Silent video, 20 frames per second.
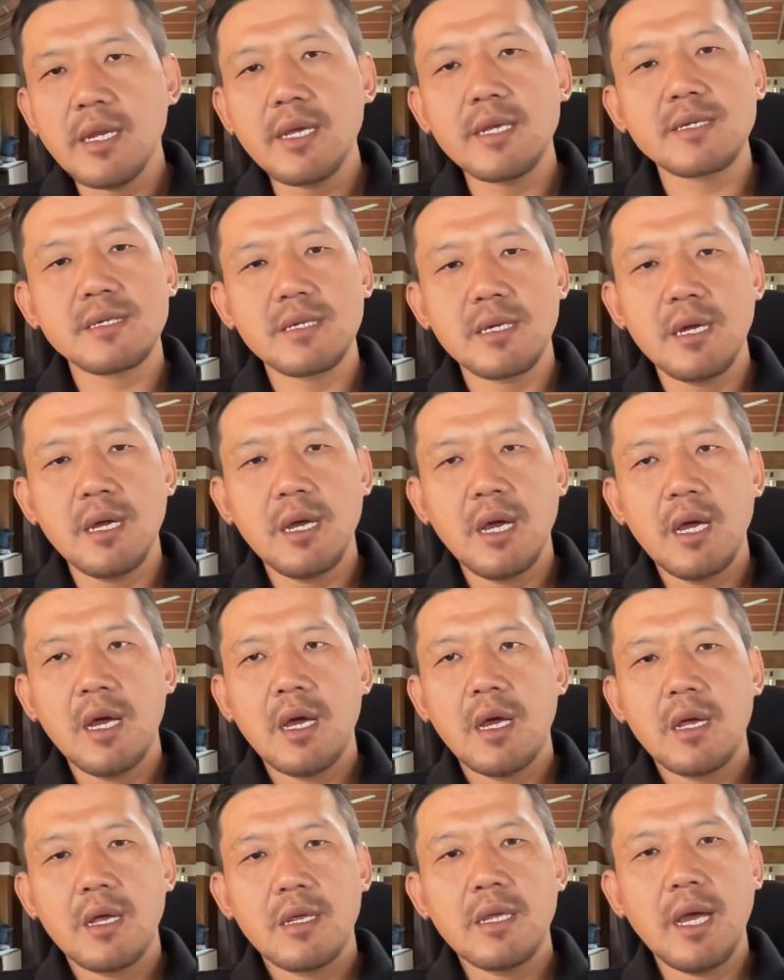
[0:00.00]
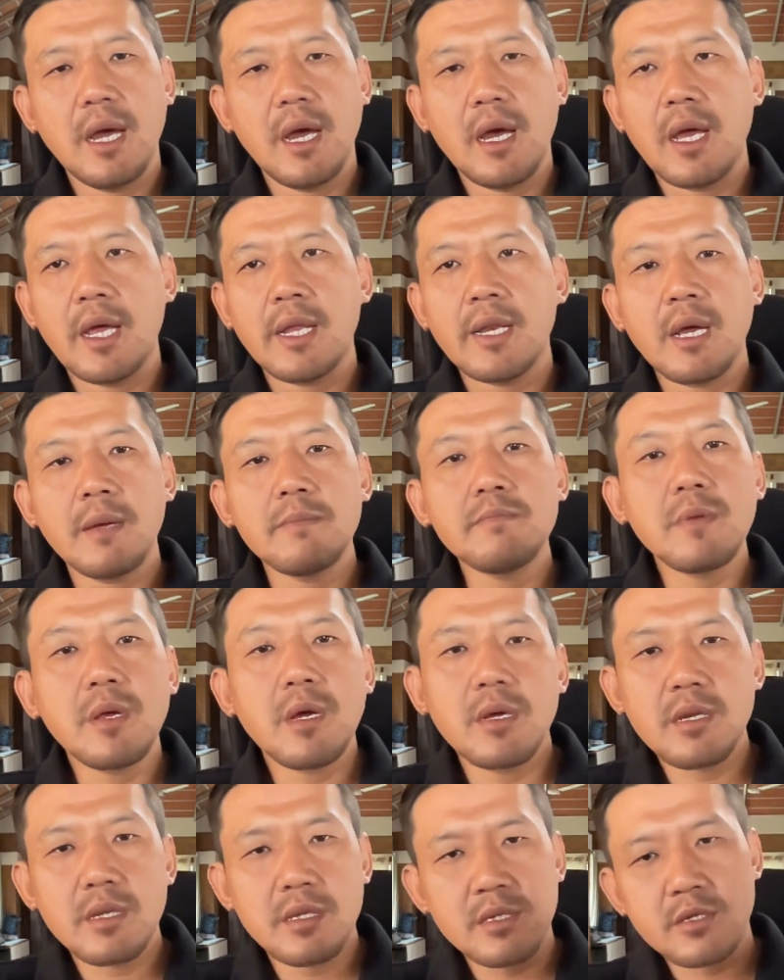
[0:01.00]
is. Yeah, and
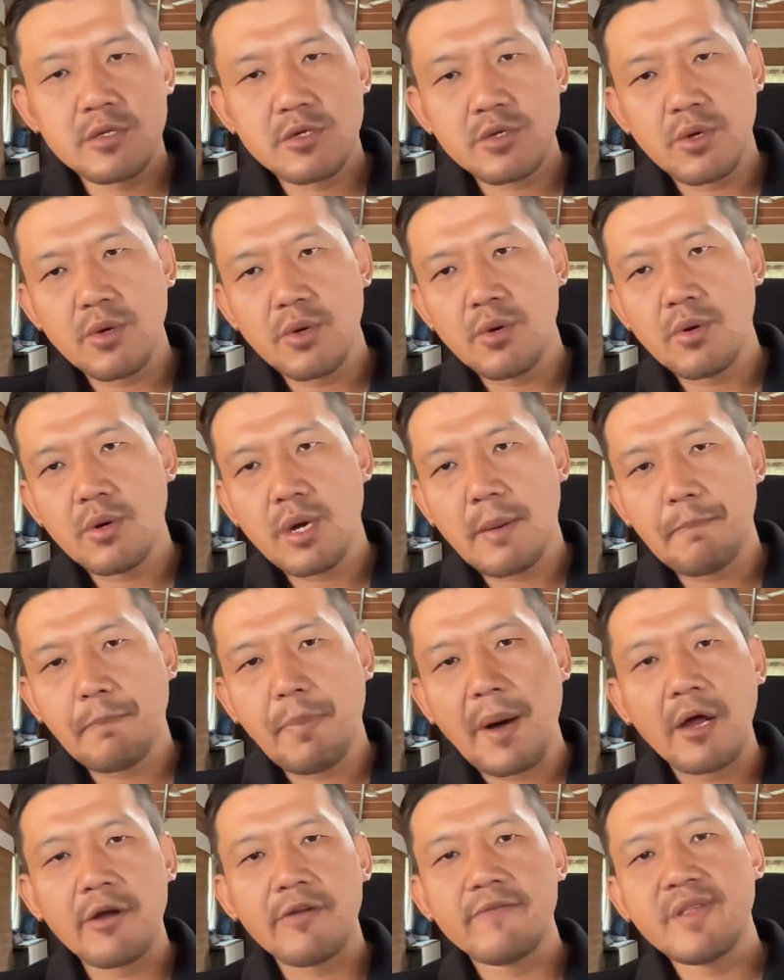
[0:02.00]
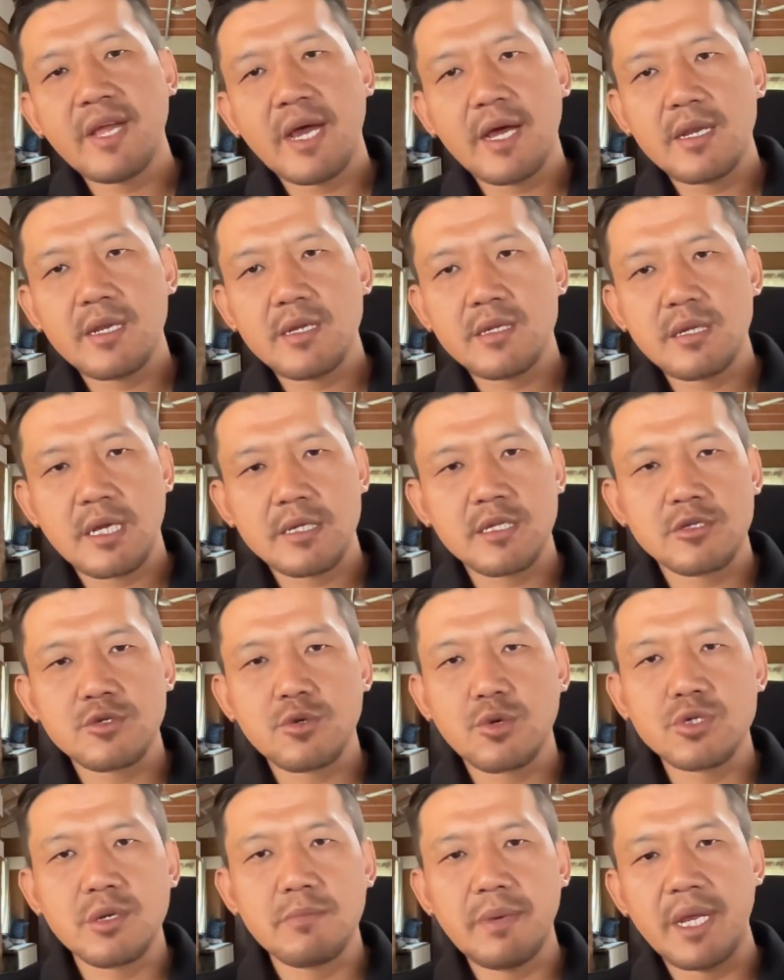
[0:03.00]
so part of that is like the
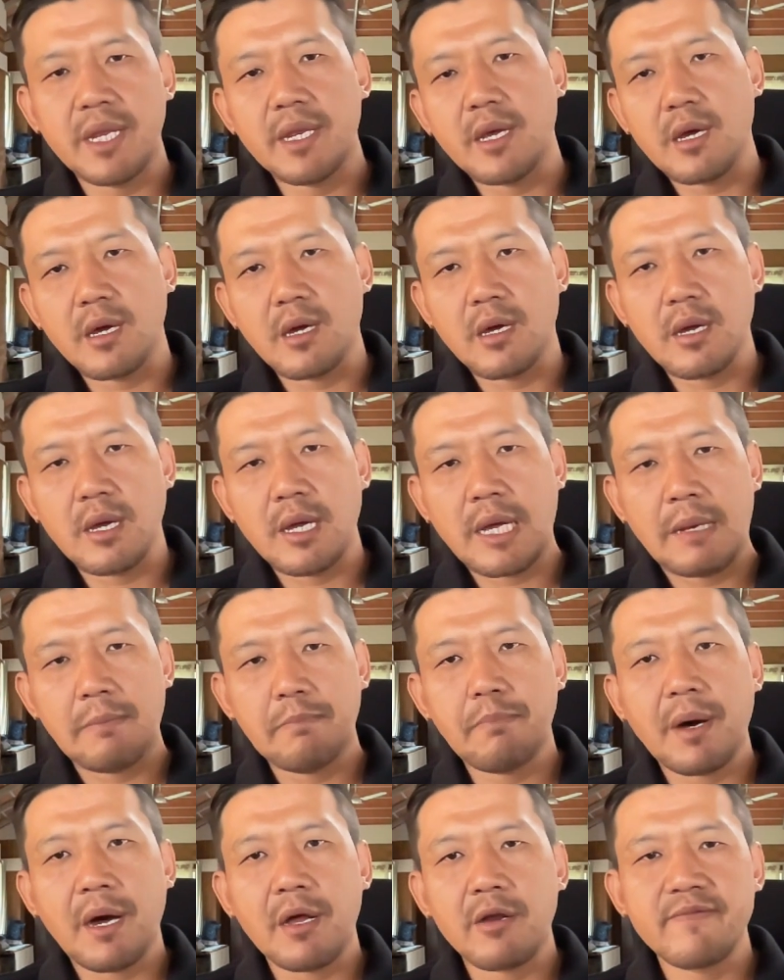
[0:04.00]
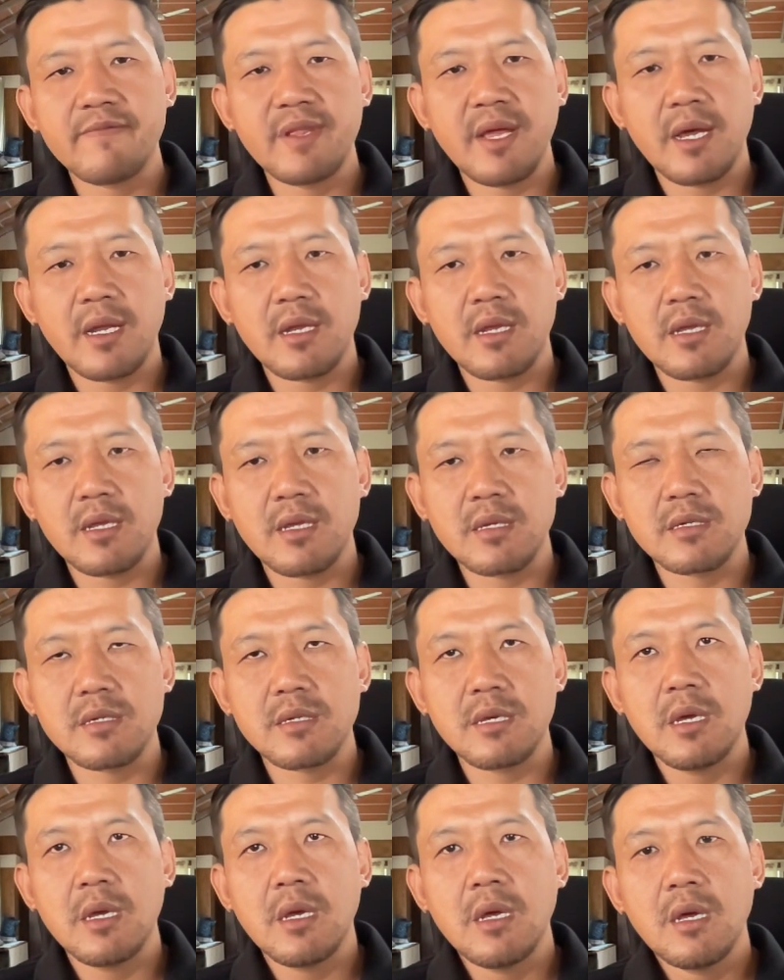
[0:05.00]
social media, and part of that is
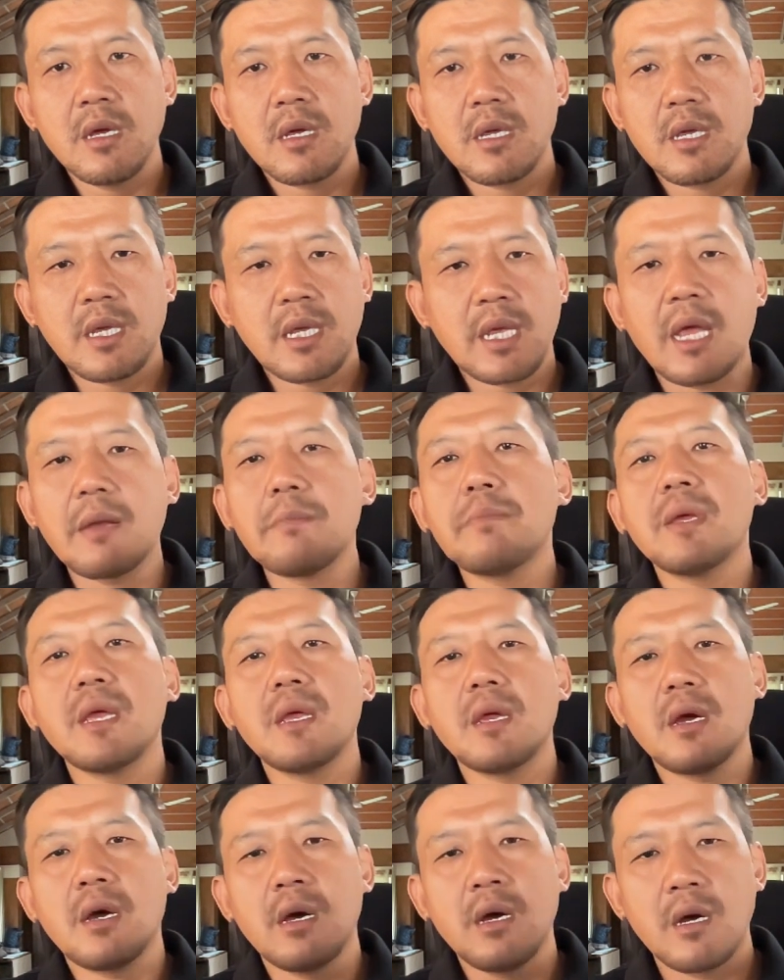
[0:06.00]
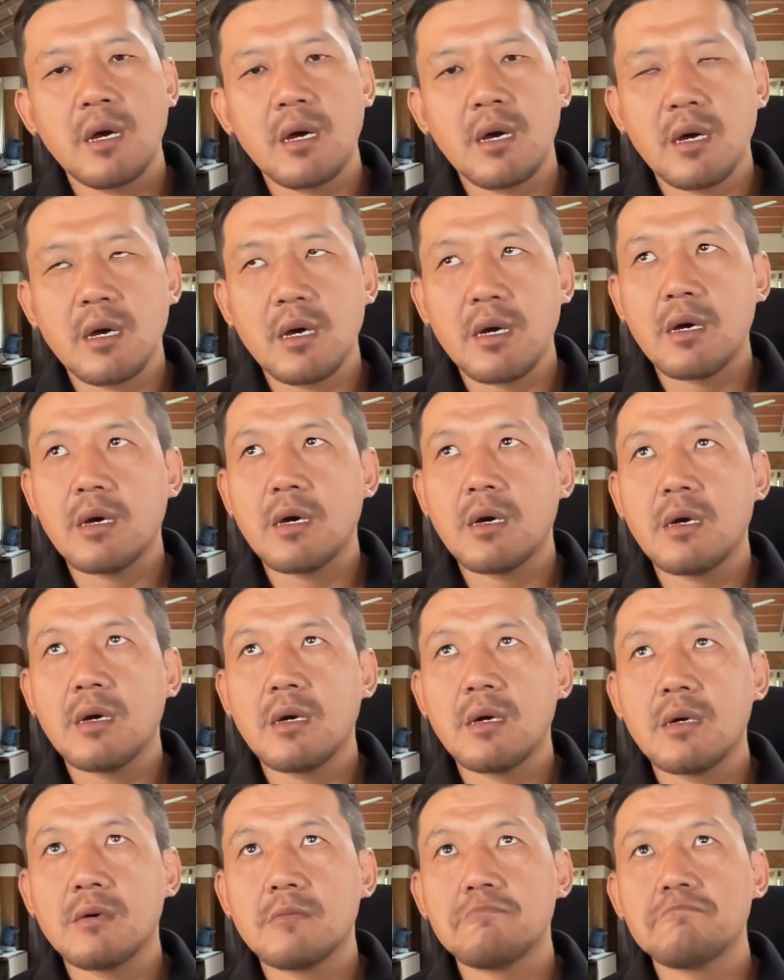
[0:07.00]
can be
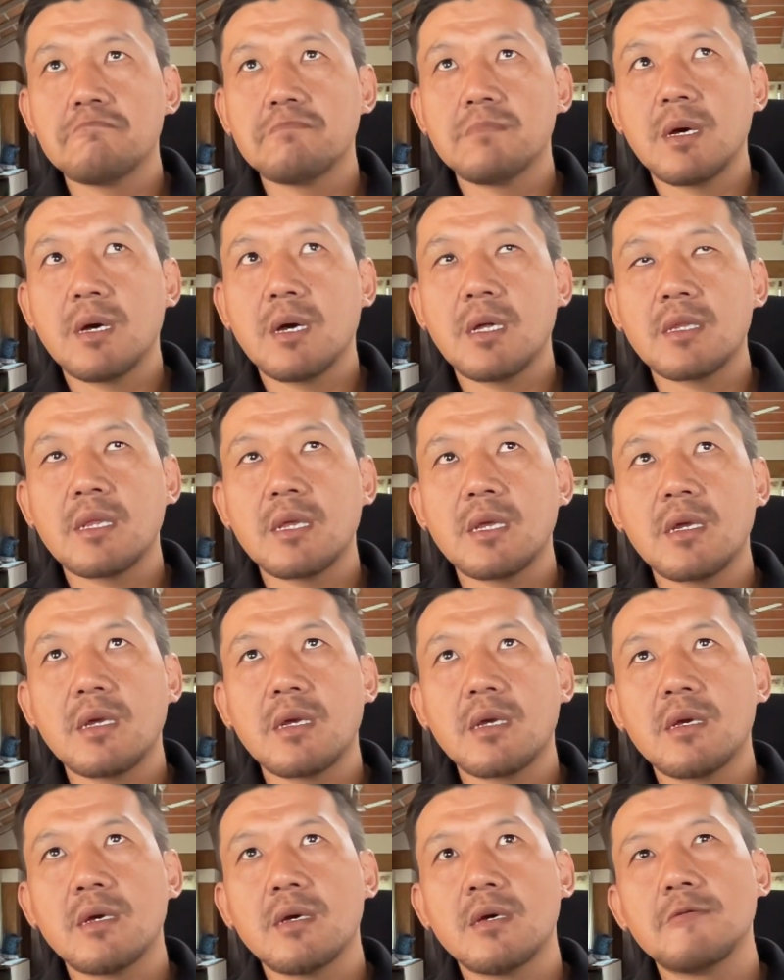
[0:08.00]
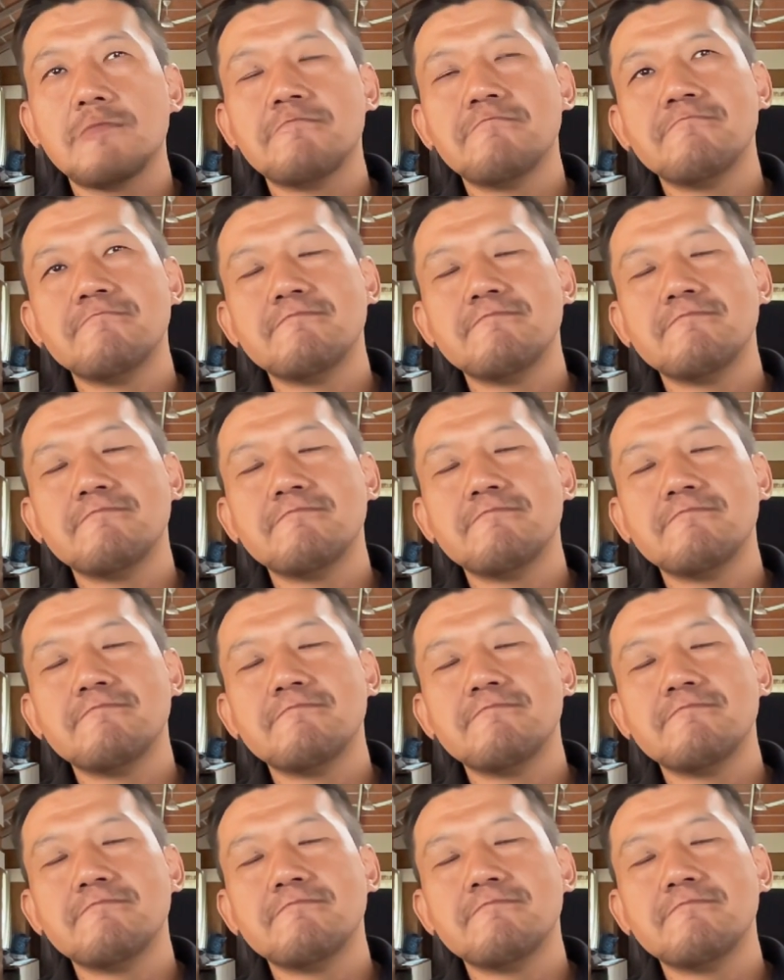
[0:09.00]
I think I'm